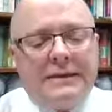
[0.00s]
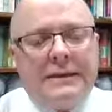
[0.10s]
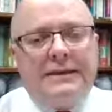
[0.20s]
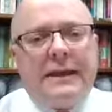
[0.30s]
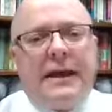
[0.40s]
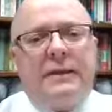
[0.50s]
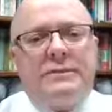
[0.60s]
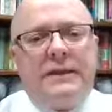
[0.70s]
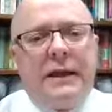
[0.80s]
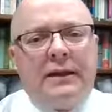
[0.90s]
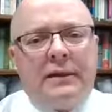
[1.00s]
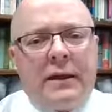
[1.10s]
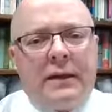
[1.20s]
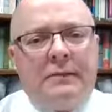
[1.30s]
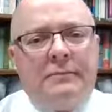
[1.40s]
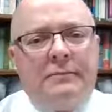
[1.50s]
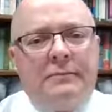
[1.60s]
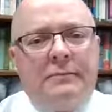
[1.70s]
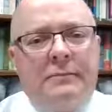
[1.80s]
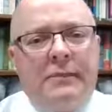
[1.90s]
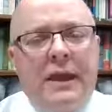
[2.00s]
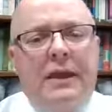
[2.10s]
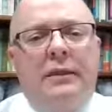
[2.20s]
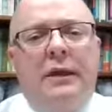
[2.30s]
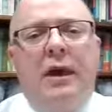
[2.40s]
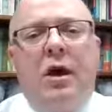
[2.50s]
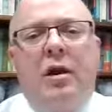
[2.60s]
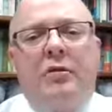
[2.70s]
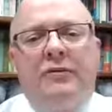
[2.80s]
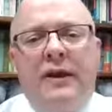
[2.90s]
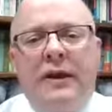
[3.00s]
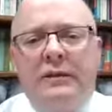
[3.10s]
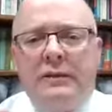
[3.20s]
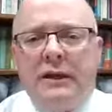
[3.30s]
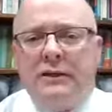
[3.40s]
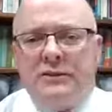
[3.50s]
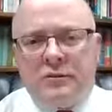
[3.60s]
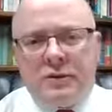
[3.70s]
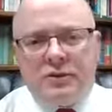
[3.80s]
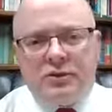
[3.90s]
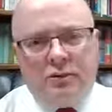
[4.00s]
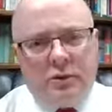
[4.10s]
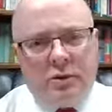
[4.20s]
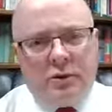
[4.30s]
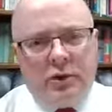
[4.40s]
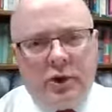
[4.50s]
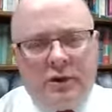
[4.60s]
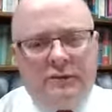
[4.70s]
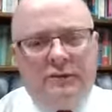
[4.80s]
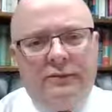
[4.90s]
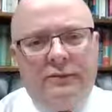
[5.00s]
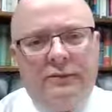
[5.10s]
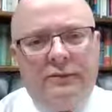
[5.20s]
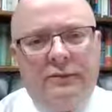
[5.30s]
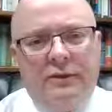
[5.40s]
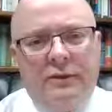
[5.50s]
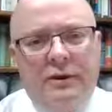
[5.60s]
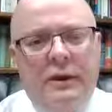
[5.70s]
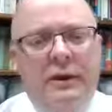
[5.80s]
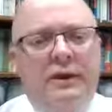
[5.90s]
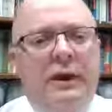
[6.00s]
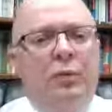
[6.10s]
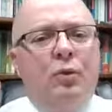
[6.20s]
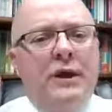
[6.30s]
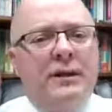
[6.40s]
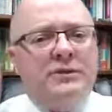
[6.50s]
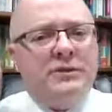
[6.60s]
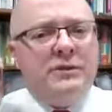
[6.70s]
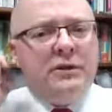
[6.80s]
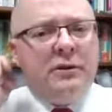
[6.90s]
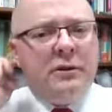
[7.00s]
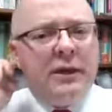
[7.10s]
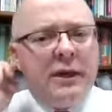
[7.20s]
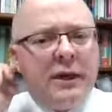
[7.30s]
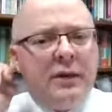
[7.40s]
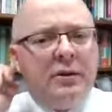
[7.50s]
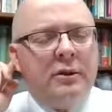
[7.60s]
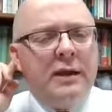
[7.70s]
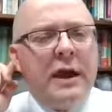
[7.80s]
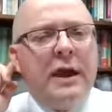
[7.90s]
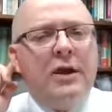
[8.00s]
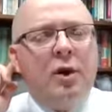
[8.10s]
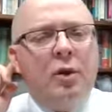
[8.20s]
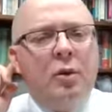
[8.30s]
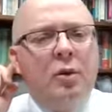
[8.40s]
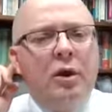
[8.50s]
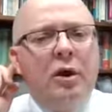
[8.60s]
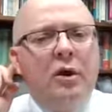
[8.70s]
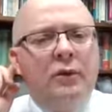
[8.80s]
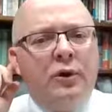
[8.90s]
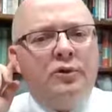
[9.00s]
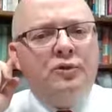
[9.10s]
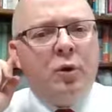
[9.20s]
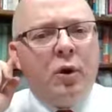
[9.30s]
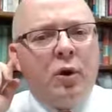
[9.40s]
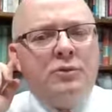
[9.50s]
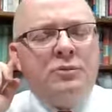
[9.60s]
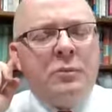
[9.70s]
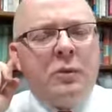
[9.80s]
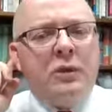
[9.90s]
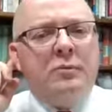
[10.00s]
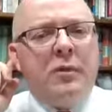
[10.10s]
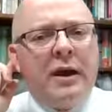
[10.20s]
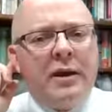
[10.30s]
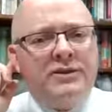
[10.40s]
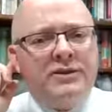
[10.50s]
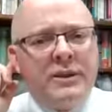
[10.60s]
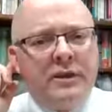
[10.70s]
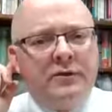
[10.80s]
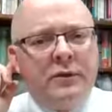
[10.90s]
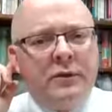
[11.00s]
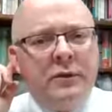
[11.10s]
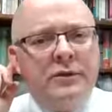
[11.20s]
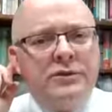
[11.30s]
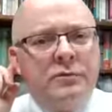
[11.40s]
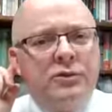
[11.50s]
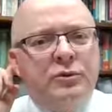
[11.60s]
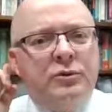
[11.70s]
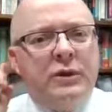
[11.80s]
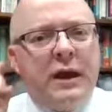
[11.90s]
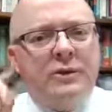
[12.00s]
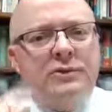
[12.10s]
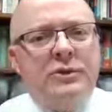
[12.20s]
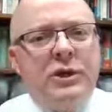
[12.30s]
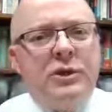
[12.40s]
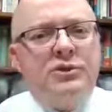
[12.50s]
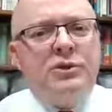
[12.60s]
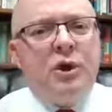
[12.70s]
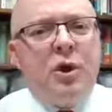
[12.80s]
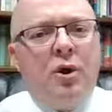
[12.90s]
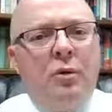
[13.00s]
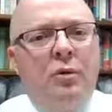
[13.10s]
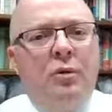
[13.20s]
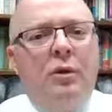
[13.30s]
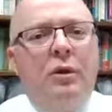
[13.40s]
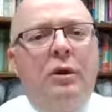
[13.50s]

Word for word: It's at times like that that our faith needs to be strong enough that we can still hear the echo of those words spoken by our Savior some 2,000 years ago.